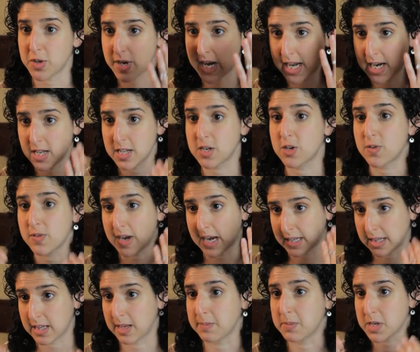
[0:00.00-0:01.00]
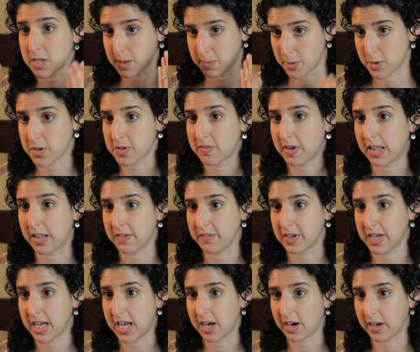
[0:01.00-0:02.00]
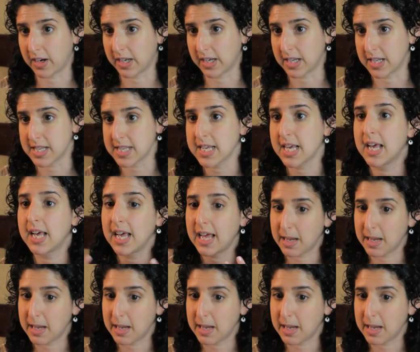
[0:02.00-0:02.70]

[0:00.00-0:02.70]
try to direct them to the most relevant areas